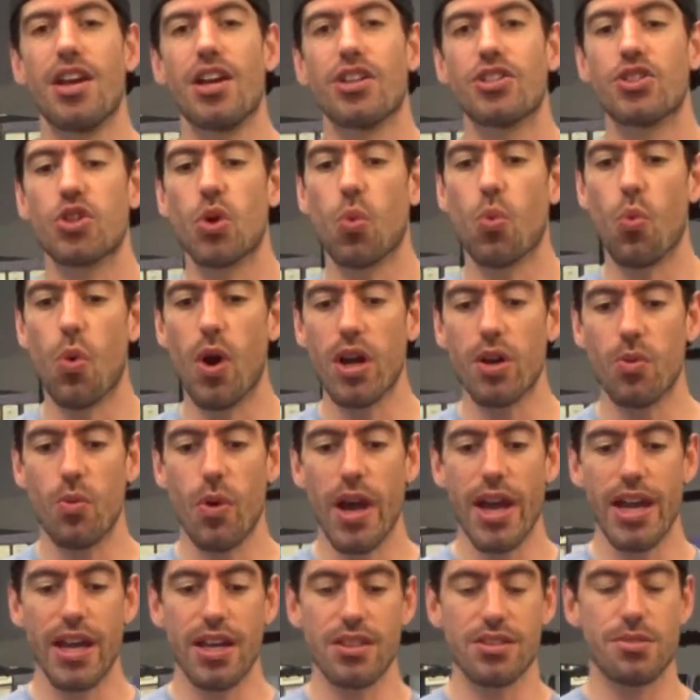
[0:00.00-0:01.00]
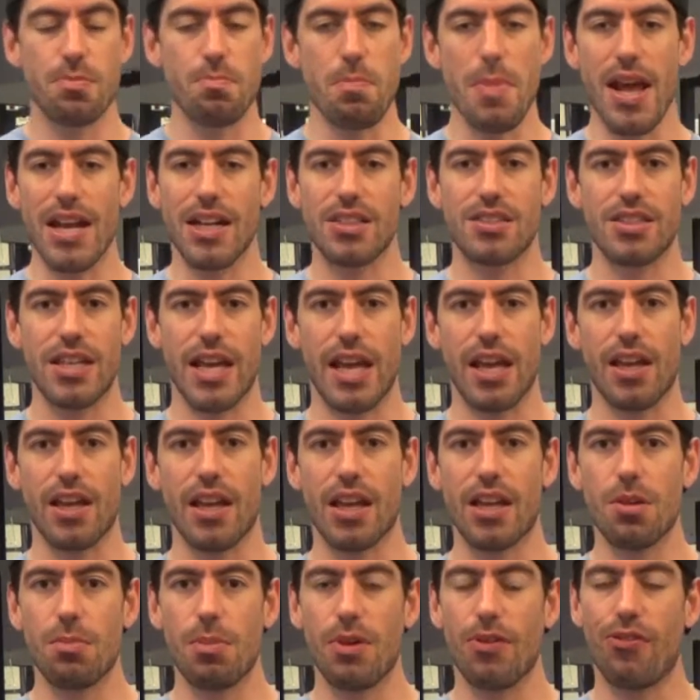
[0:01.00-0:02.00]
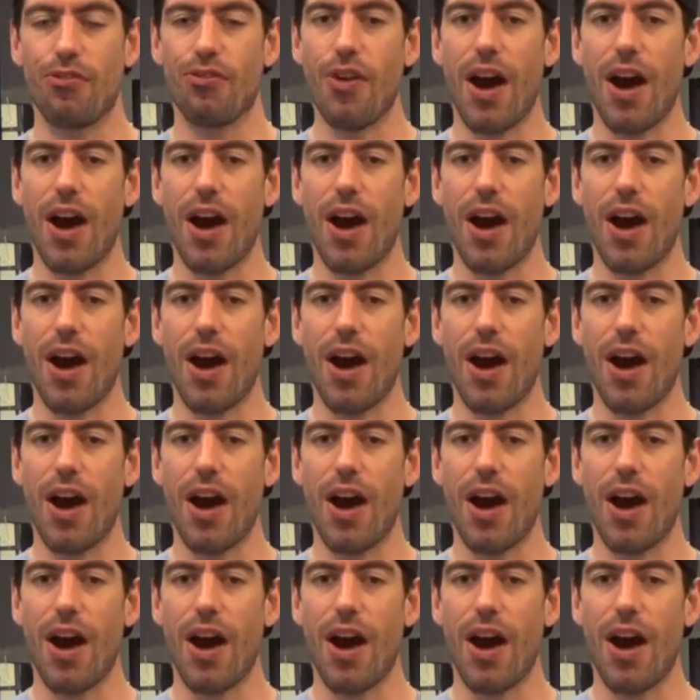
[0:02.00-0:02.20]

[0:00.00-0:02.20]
So one way is meditate. It can be